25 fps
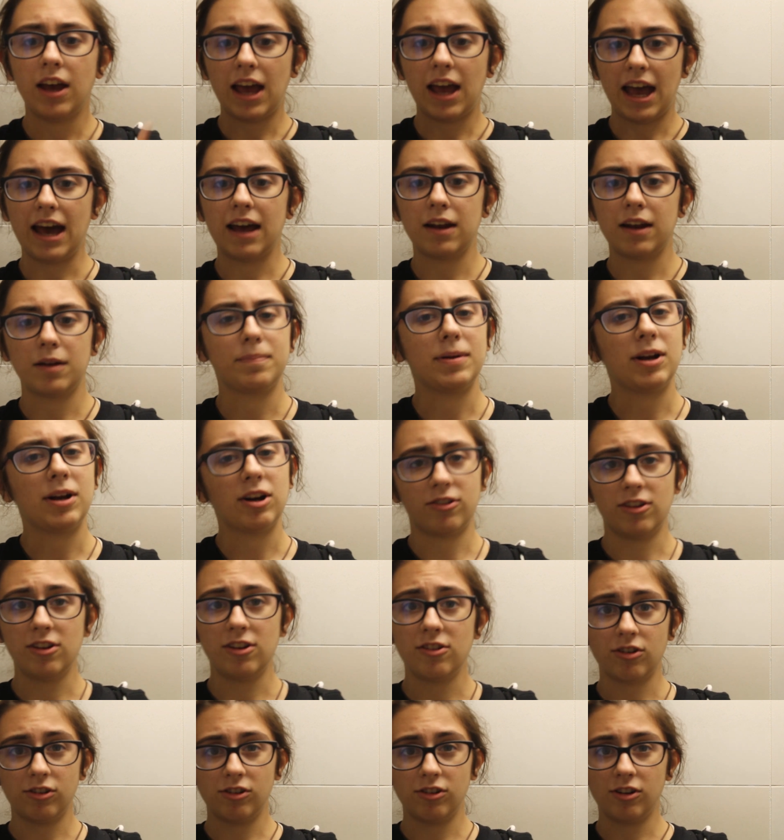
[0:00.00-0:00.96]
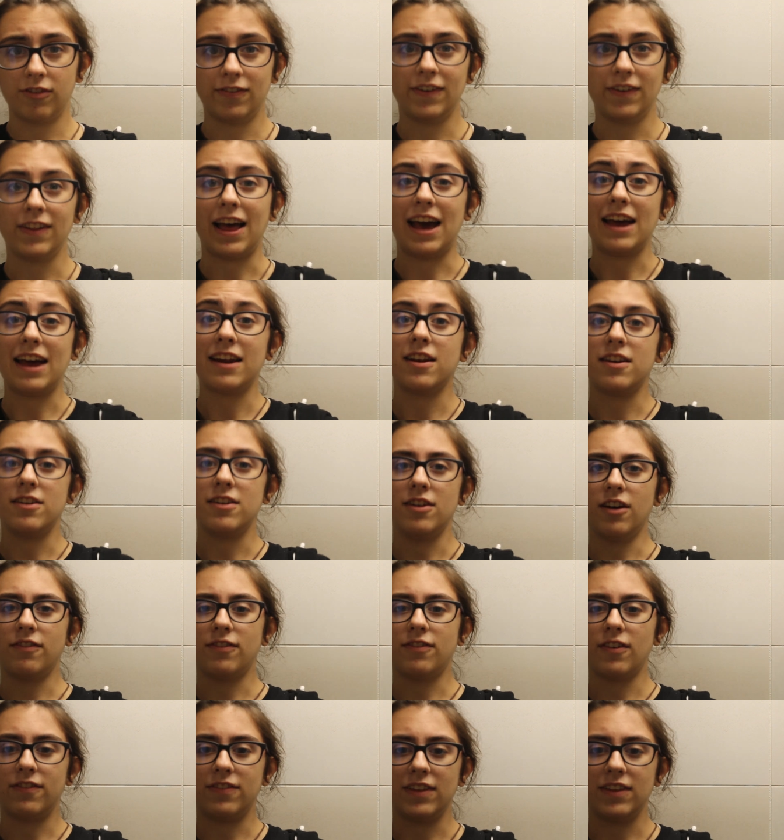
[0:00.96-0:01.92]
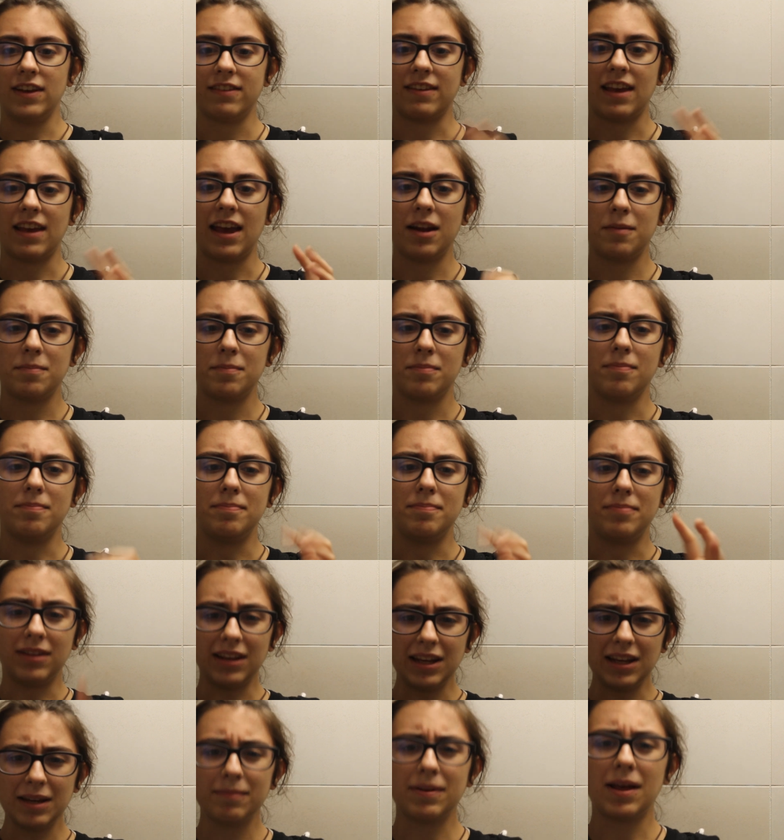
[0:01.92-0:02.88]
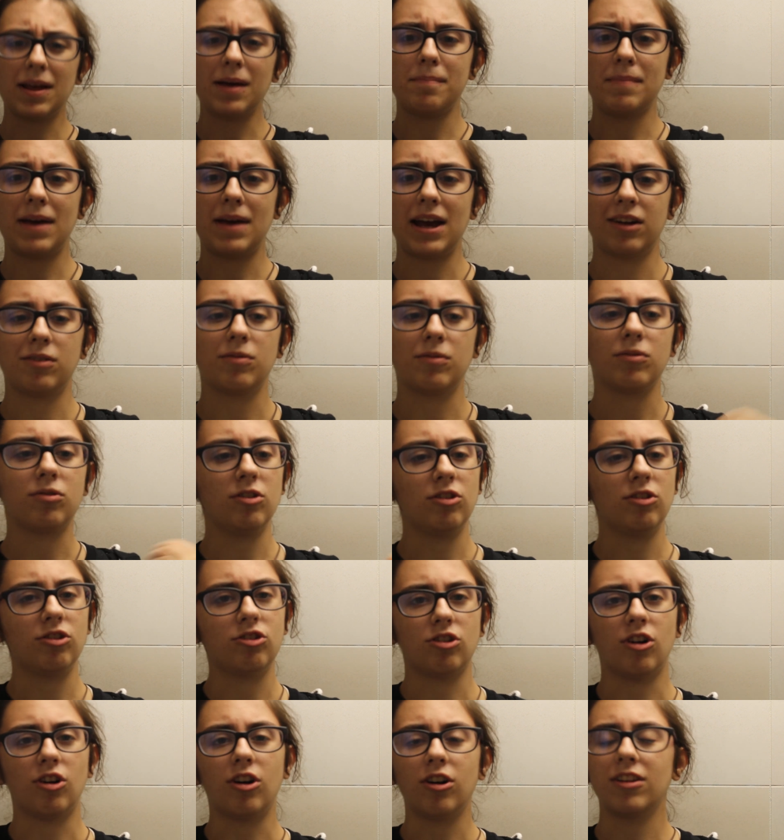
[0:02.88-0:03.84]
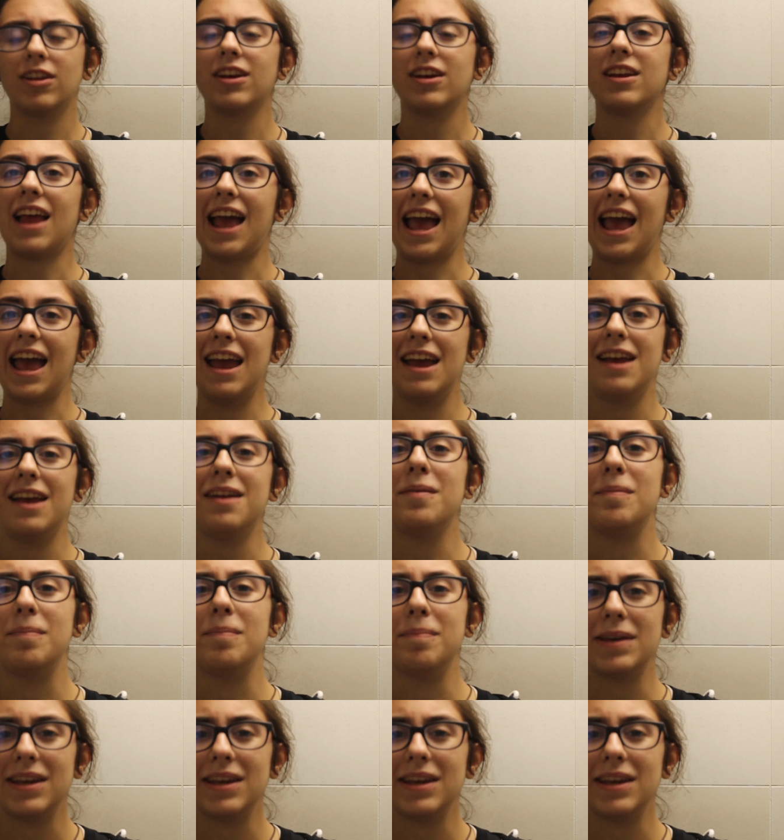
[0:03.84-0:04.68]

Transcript: Adam Pearce and Sonya Deville had enough of this and deemed a match between Charlotte and